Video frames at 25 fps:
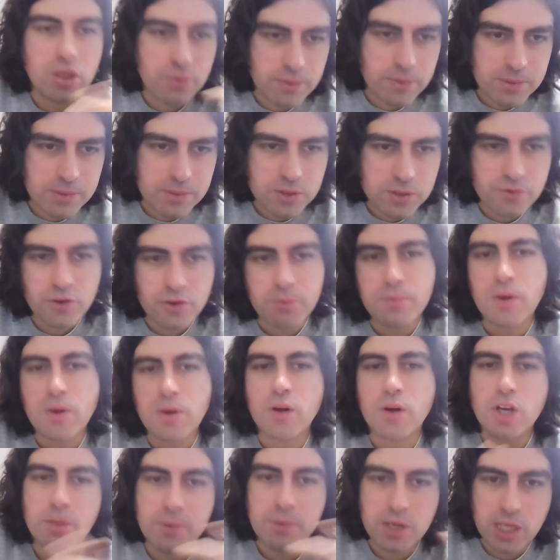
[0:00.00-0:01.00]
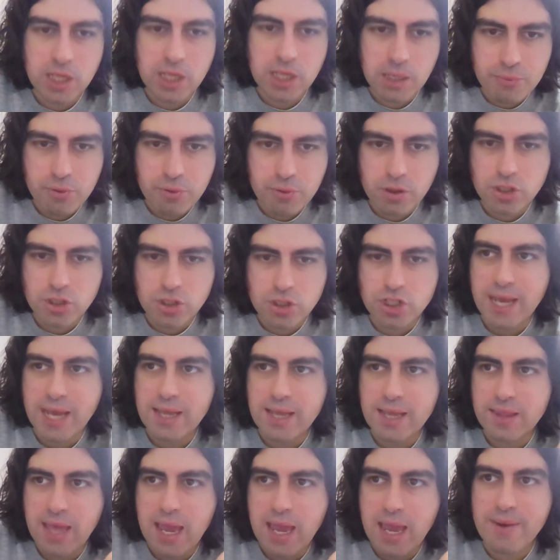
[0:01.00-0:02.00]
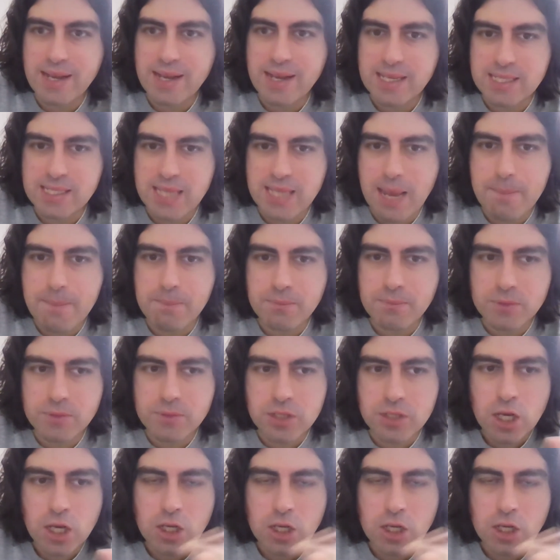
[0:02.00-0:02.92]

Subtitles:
women's football, community project, they're exempt.